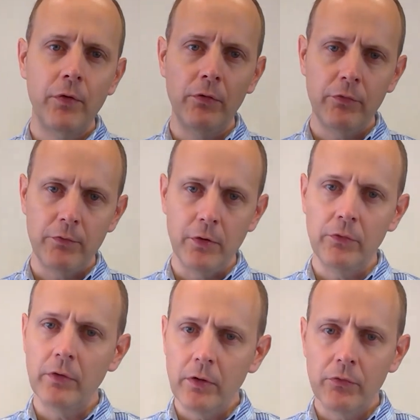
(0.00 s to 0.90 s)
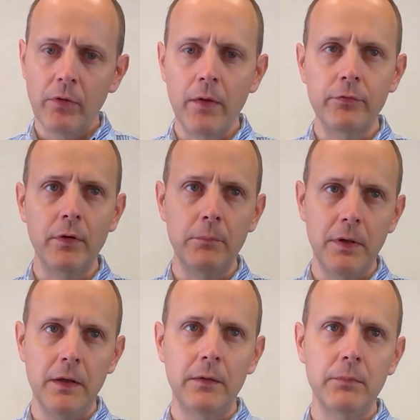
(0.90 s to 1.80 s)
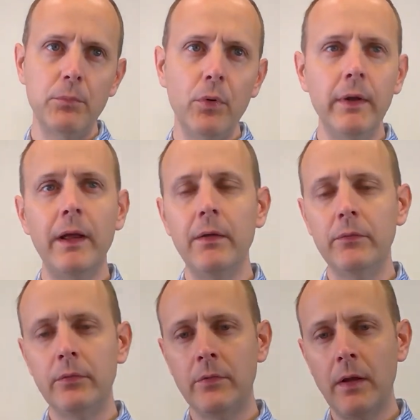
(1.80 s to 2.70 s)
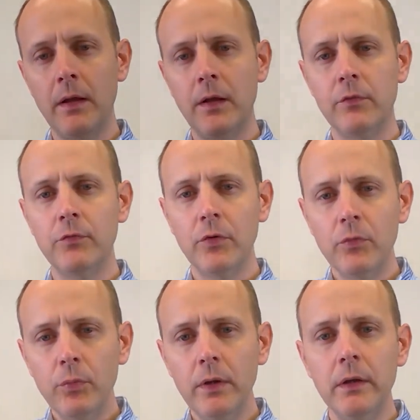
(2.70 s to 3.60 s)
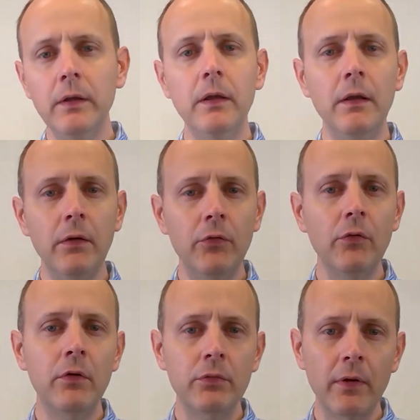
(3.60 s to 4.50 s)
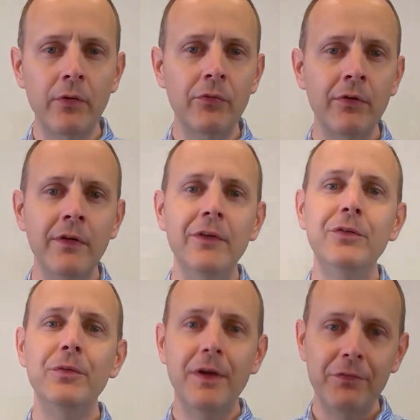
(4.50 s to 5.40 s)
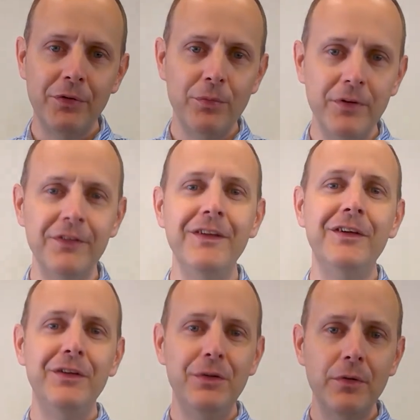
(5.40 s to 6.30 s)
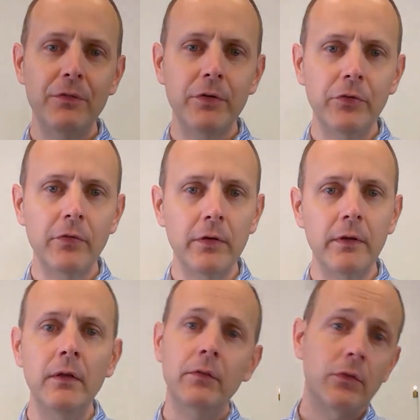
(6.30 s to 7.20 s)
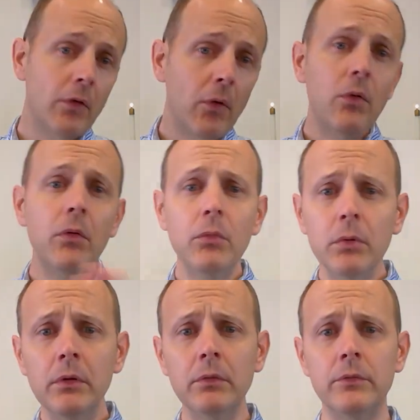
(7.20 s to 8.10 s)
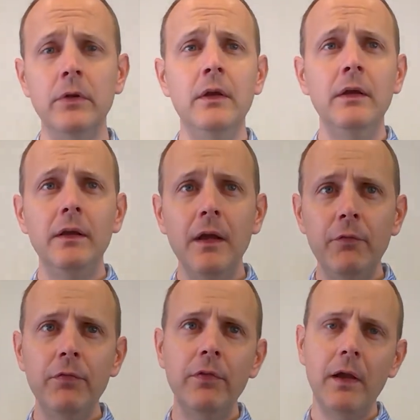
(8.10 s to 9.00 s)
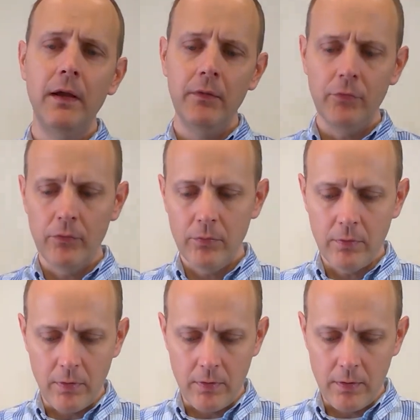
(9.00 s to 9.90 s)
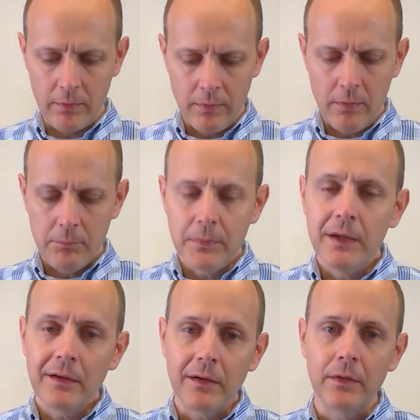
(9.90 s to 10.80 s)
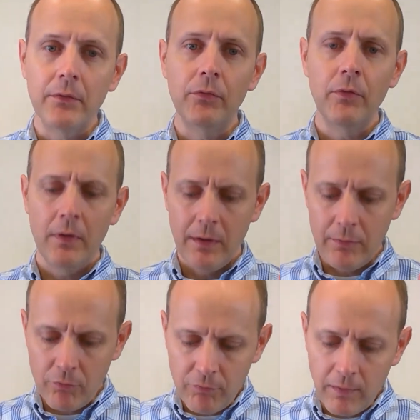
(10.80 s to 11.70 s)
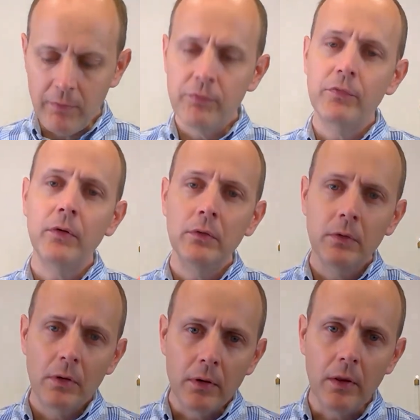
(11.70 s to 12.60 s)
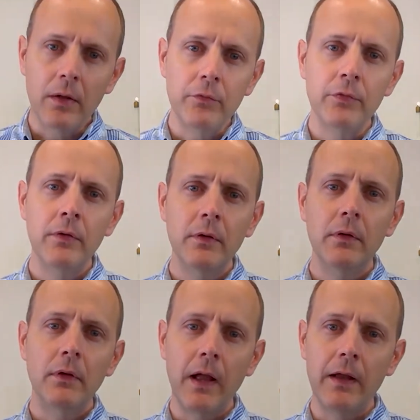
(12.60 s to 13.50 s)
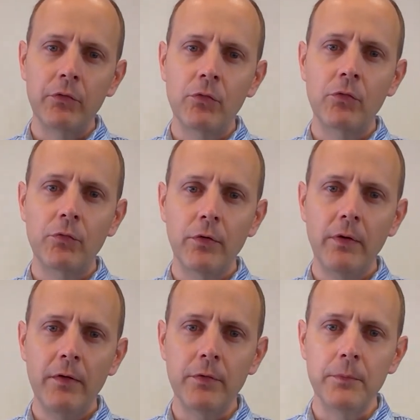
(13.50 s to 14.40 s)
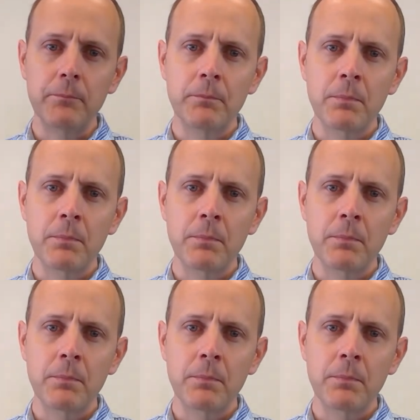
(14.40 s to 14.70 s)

first verse, I'm going to stop for a minute and point out that verse 1 is addressed to everyone universally, to the whole world. Give thanks to God because his faithful love lasts forever.